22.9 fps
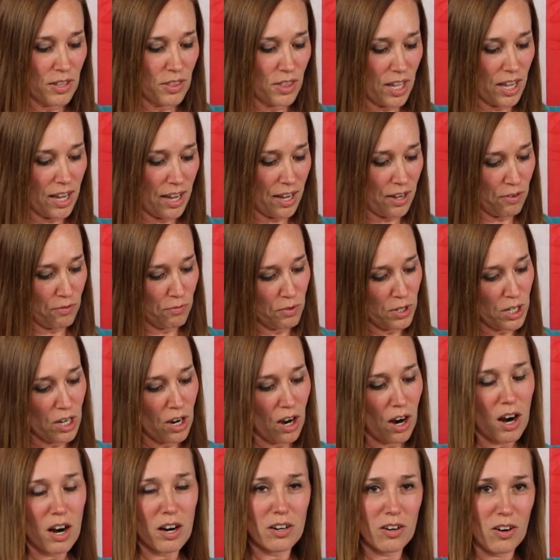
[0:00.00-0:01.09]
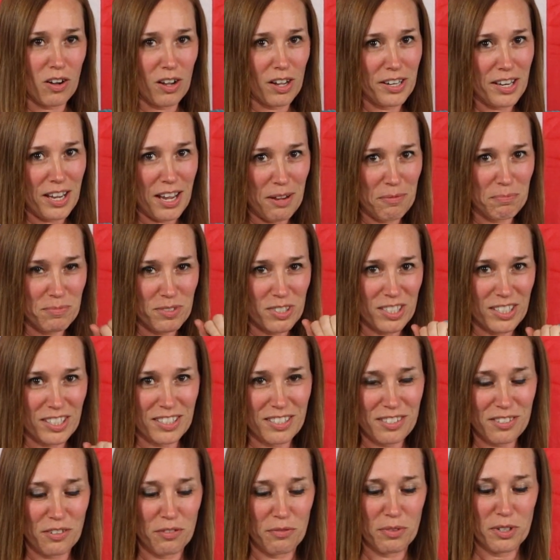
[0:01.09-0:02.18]
that we are on empty,
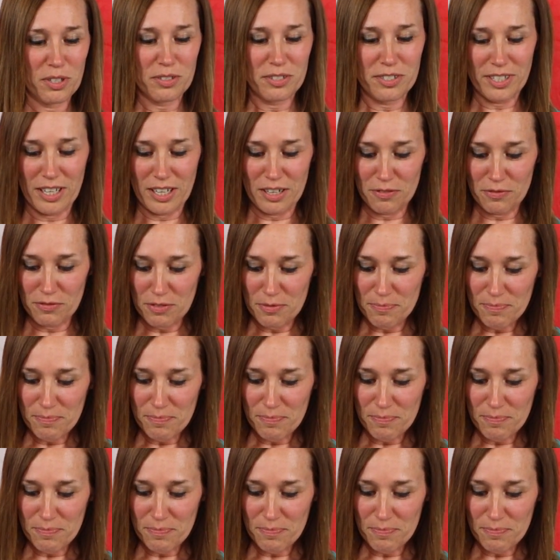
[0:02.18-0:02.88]
so we're safe.